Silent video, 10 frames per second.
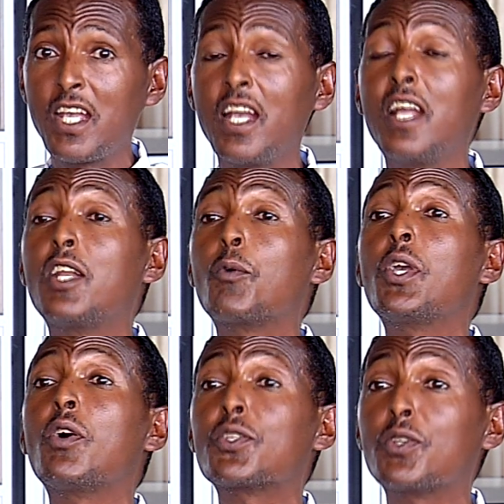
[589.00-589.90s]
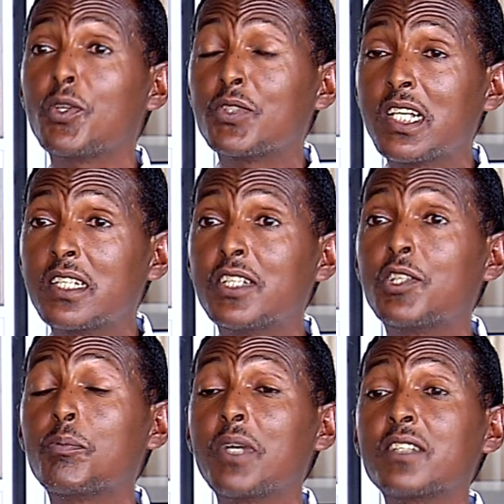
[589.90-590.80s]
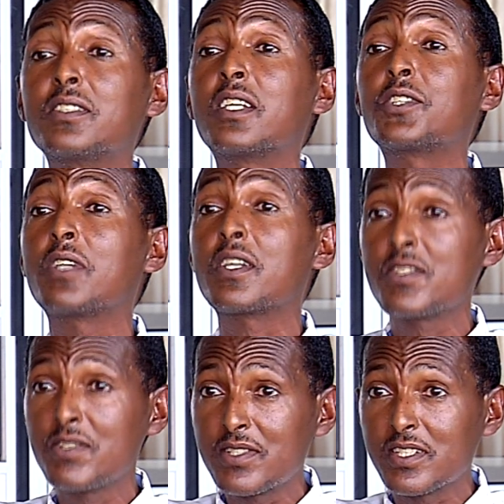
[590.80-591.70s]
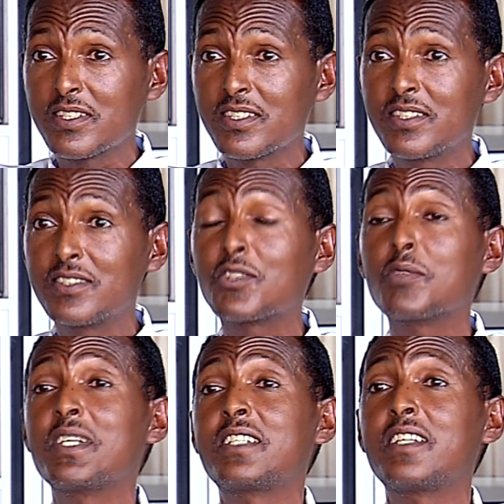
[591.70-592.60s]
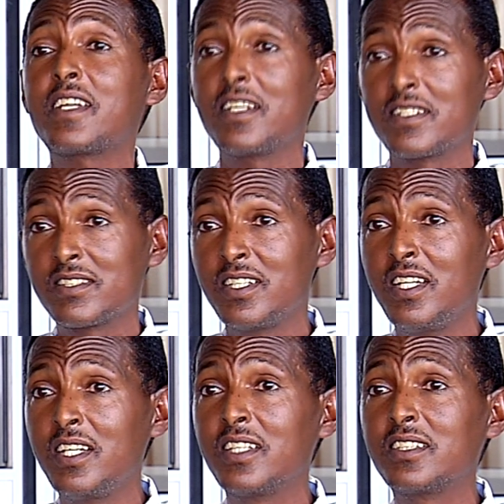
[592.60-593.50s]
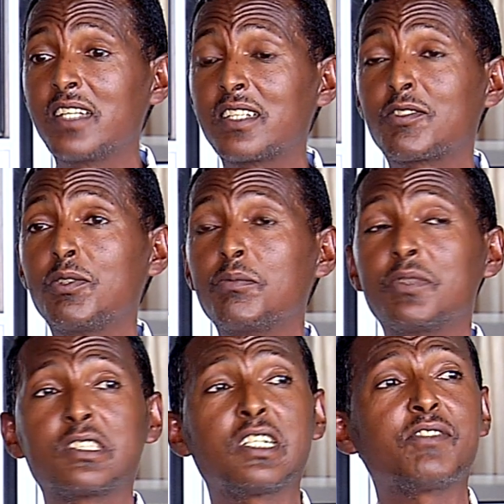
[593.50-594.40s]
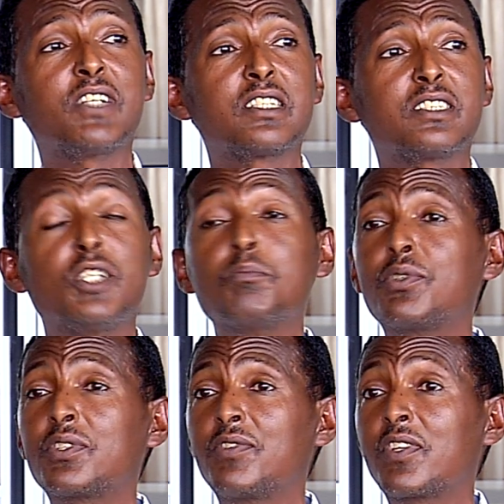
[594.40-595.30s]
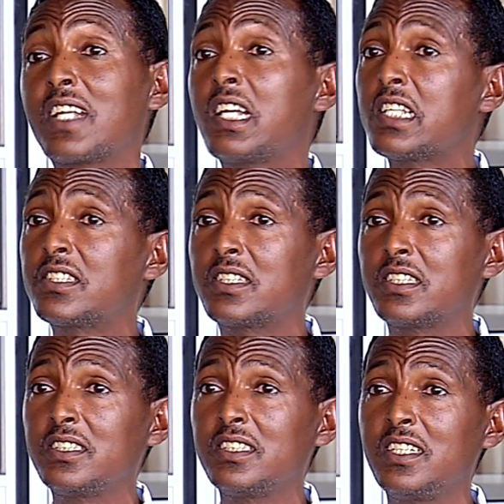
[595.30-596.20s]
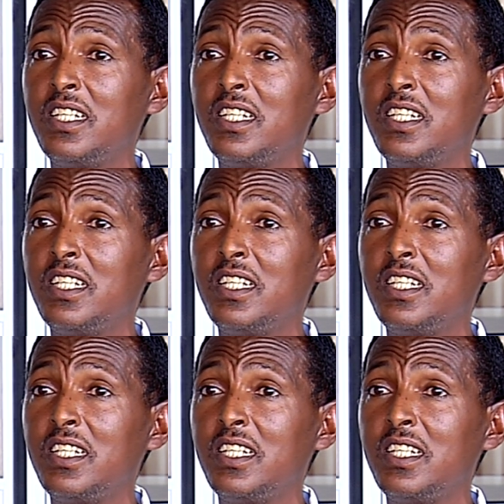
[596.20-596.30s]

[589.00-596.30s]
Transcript: And we also know that Ethiopia has natural resources, the raw materials that can serve as input for the industries.